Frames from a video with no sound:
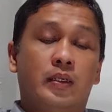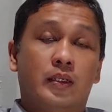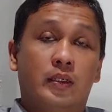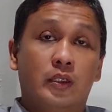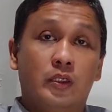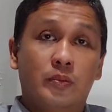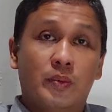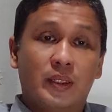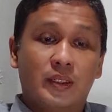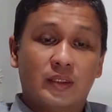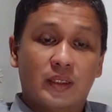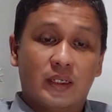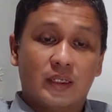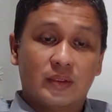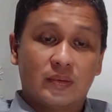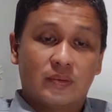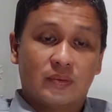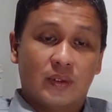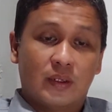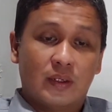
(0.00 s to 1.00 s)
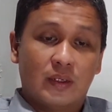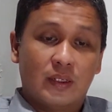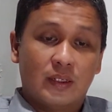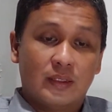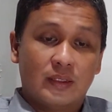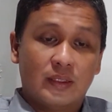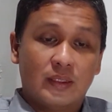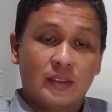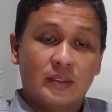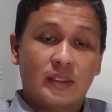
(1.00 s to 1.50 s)
Human rights
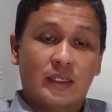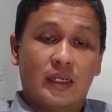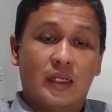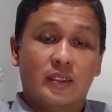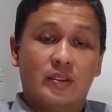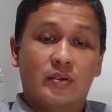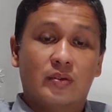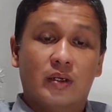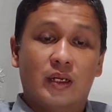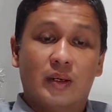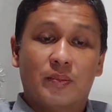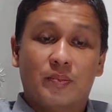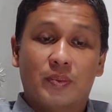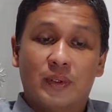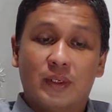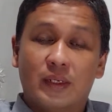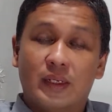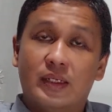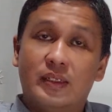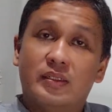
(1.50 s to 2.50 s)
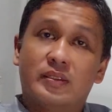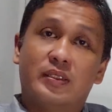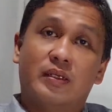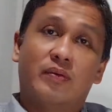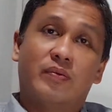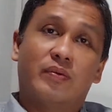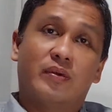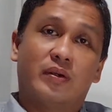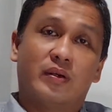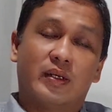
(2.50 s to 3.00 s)
violations also happened in
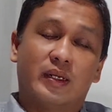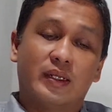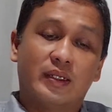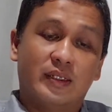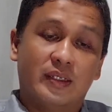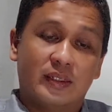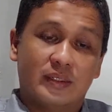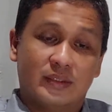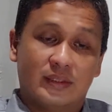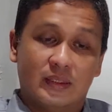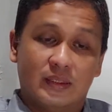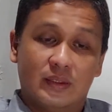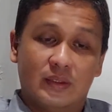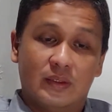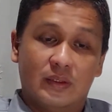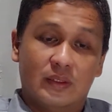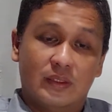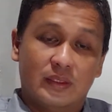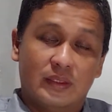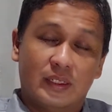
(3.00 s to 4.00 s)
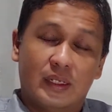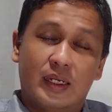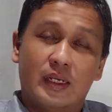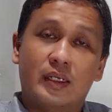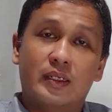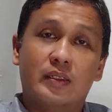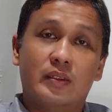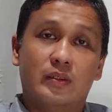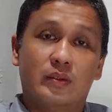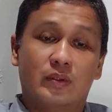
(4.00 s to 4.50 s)
several regions in Indonesia
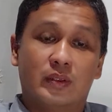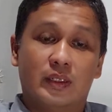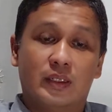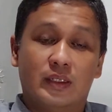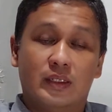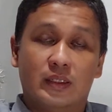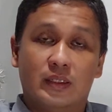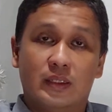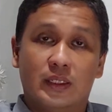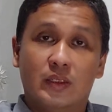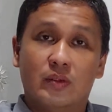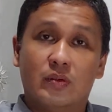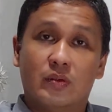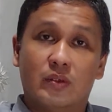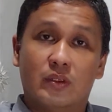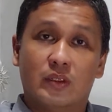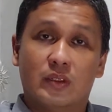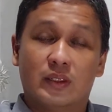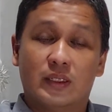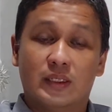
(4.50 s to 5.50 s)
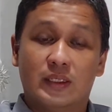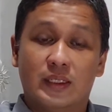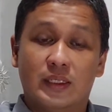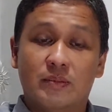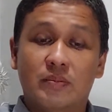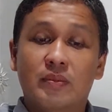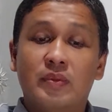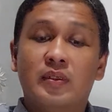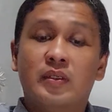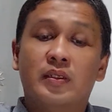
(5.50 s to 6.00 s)
during the New Order
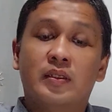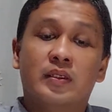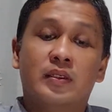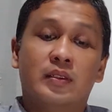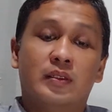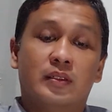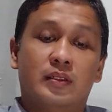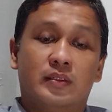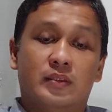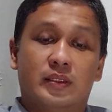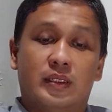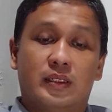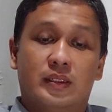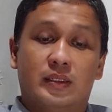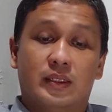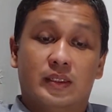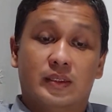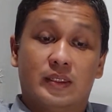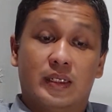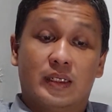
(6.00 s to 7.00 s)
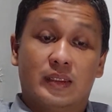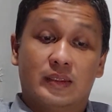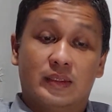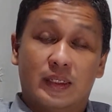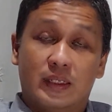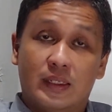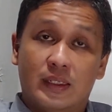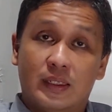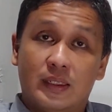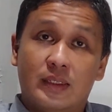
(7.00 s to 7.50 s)
regime, such as
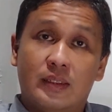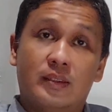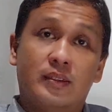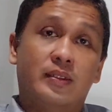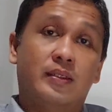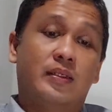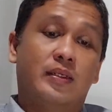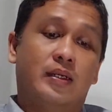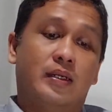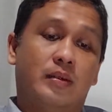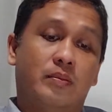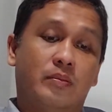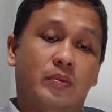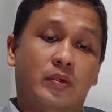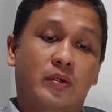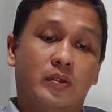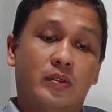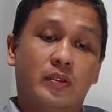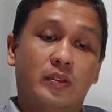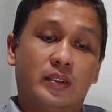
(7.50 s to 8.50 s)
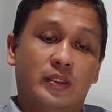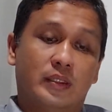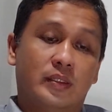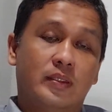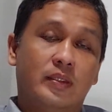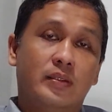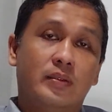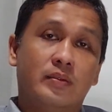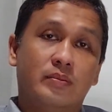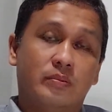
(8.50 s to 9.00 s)
Aceh, Ambon,
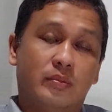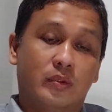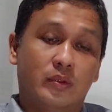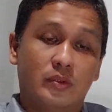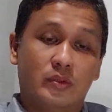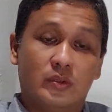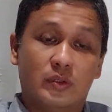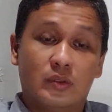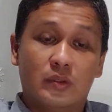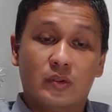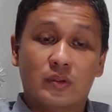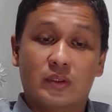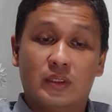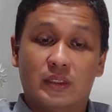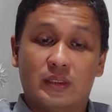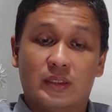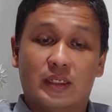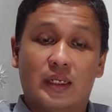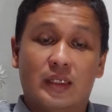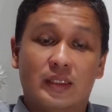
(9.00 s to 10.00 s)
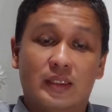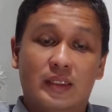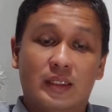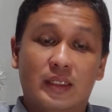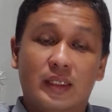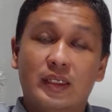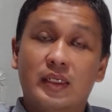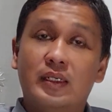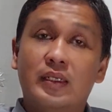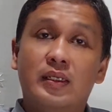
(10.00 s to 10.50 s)
Poso,
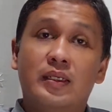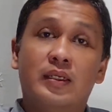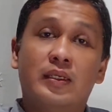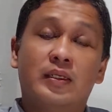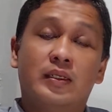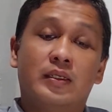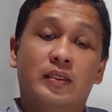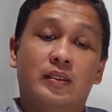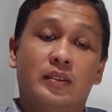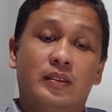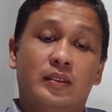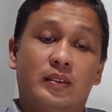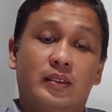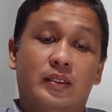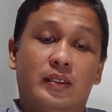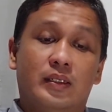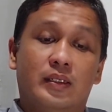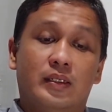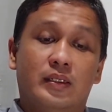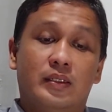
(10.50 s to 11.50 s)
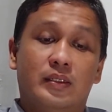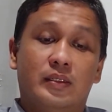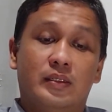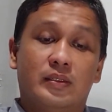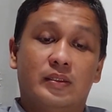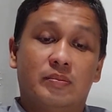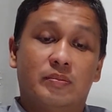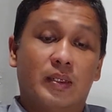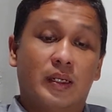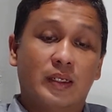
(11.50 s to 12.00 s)
Trisakti, and
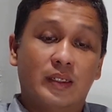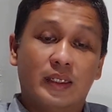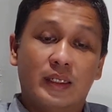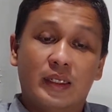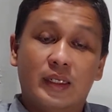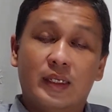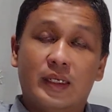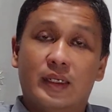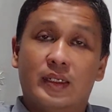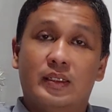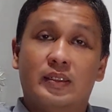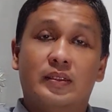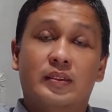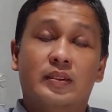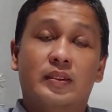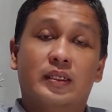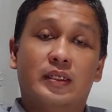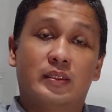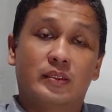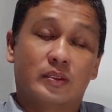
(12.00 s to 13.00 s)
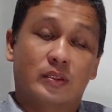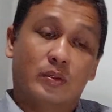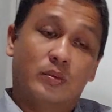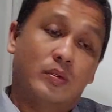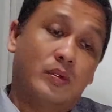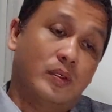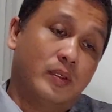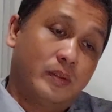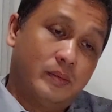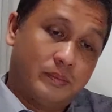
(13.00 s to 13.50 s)
Semanggi, and so
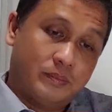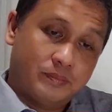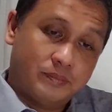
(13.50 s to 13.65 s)
on.